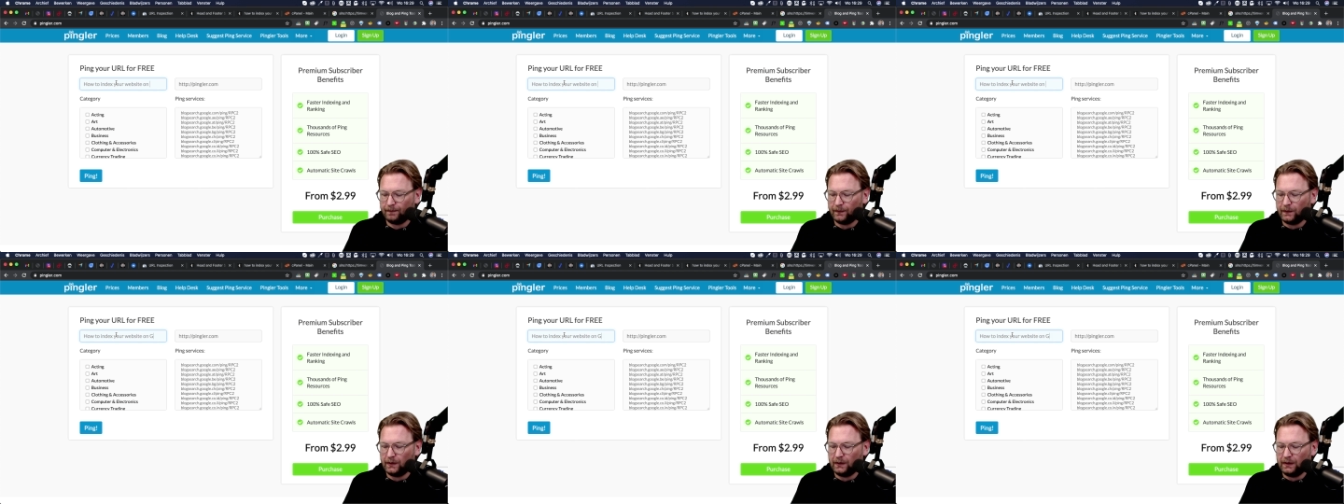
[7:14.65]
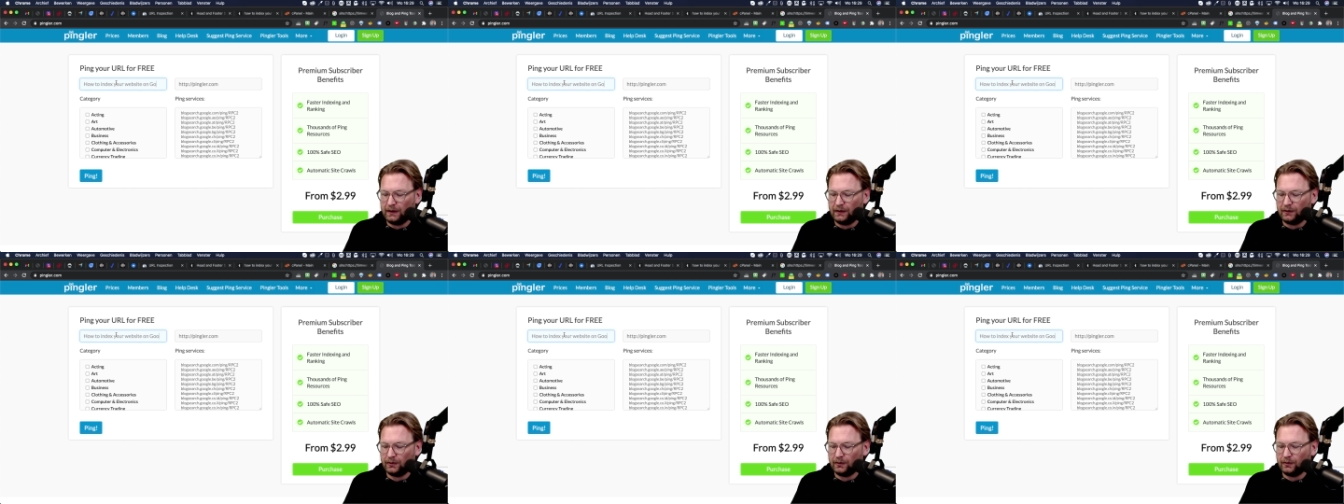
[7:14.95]
You
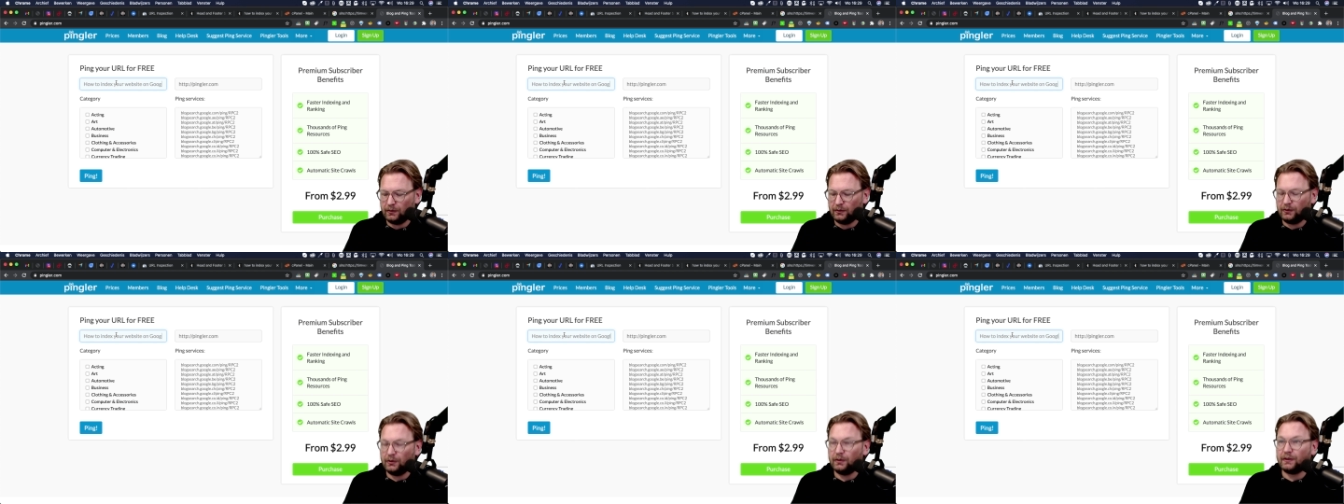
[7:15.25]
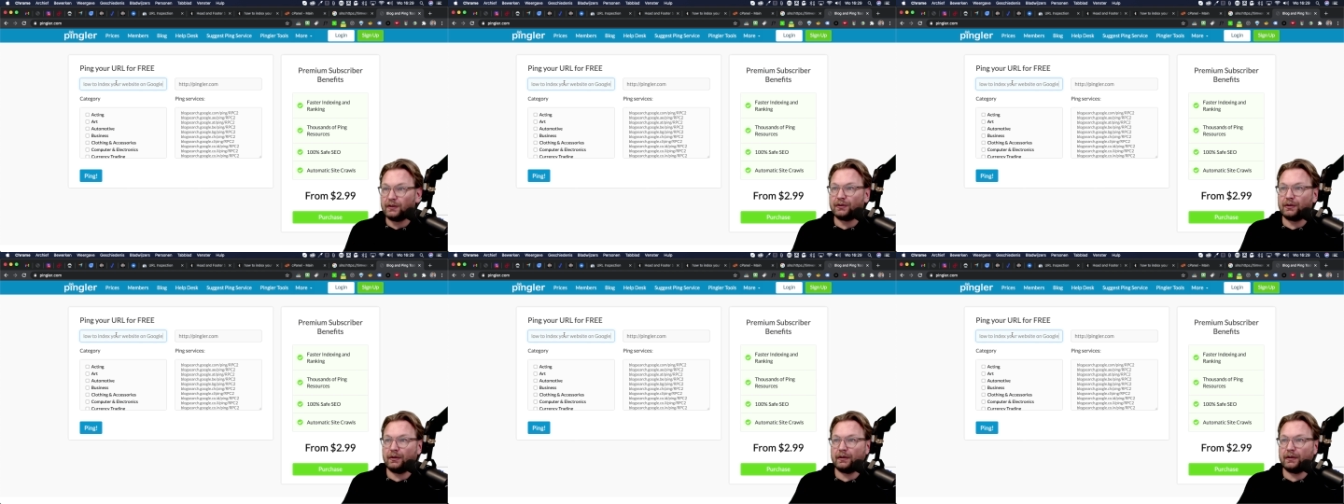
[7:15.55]
need to do the
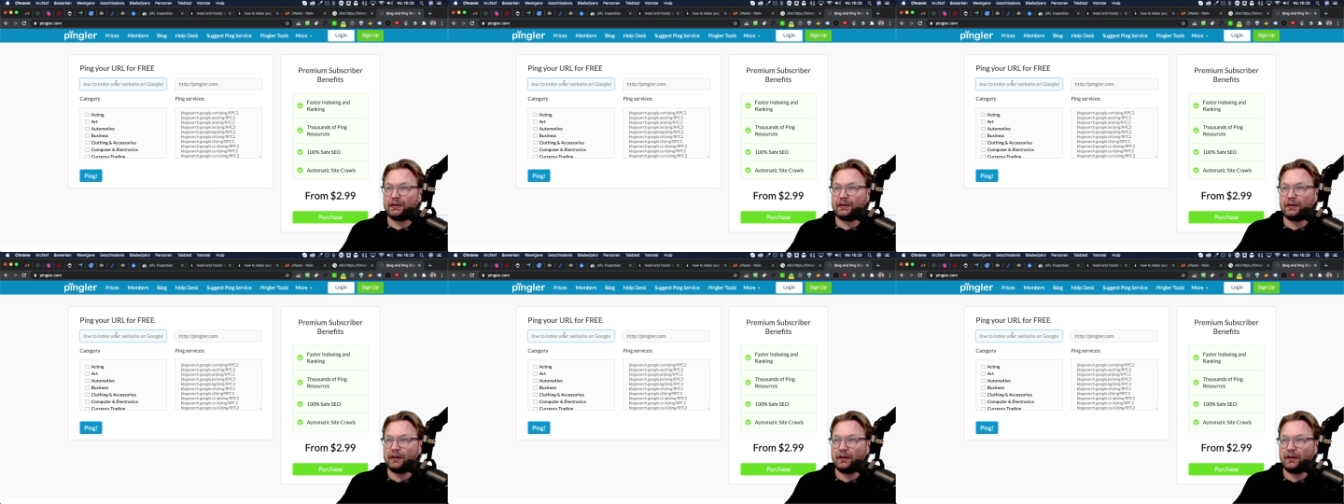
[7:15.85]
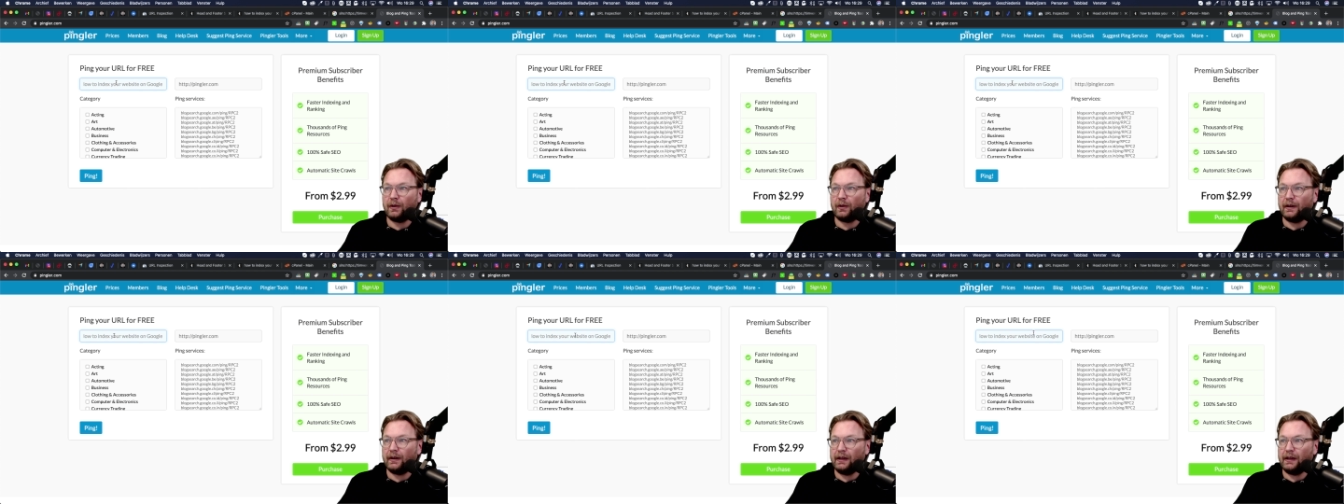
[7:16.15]
search
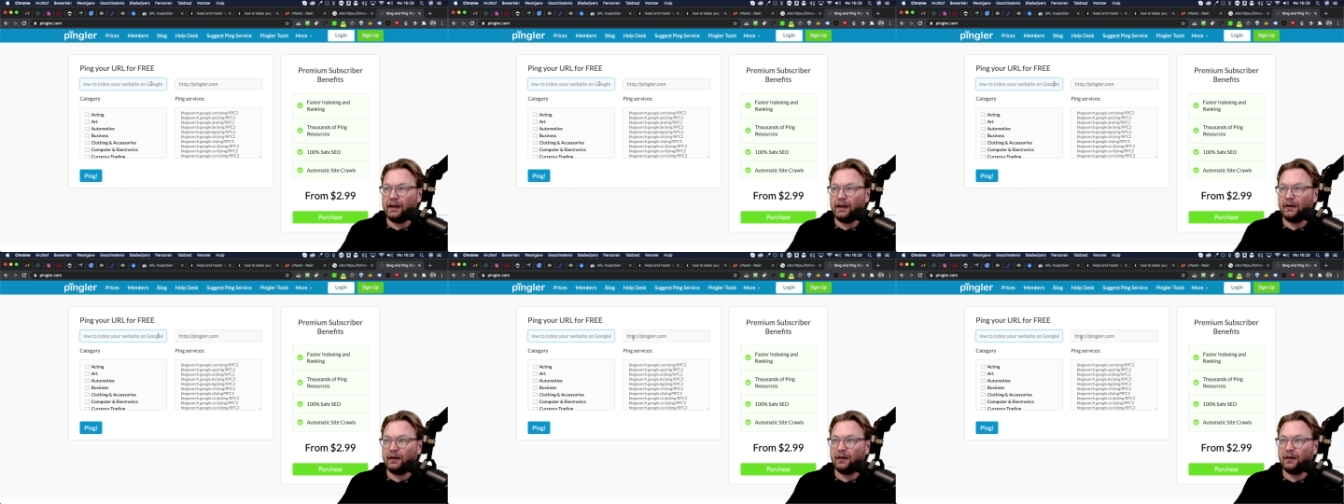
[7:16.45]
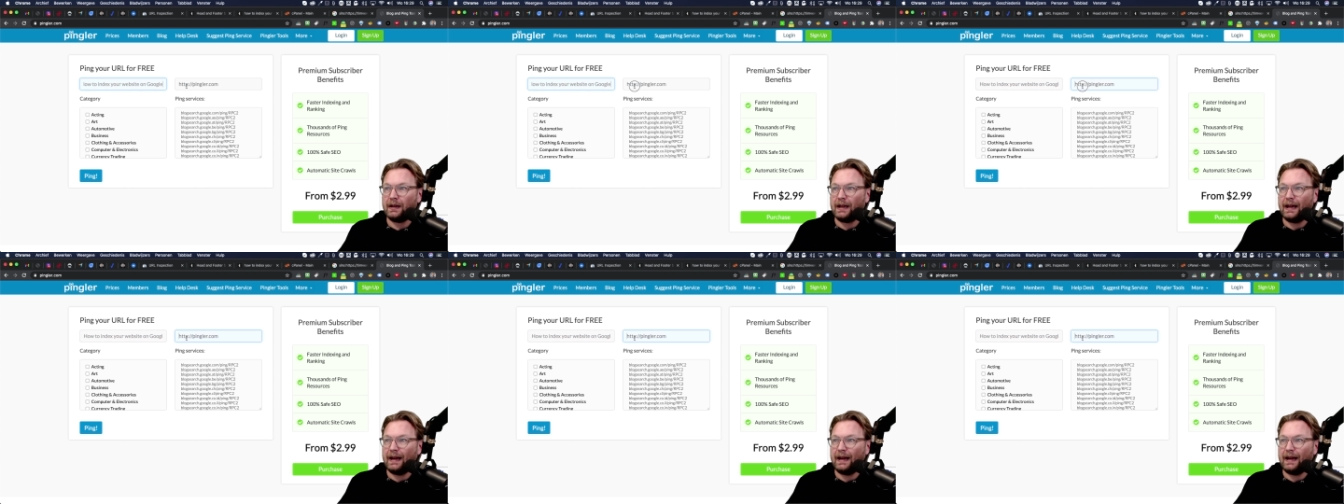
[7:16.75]
query here,